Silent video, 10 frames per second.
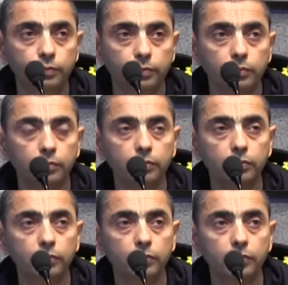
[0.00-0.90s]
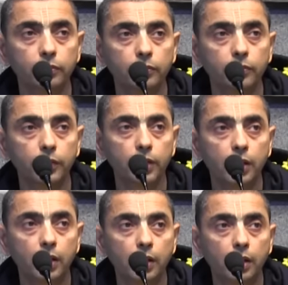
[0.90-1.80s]

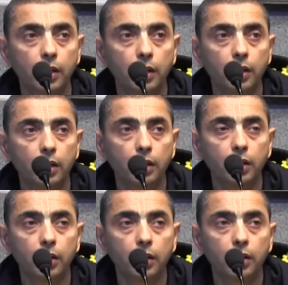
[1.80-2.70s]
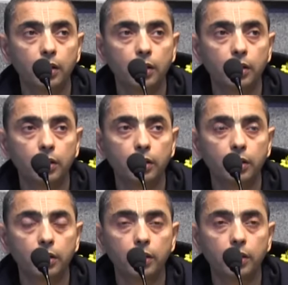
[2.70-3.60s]

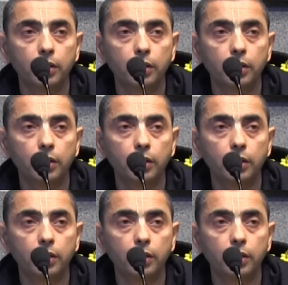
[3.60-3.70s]
(no one is talking)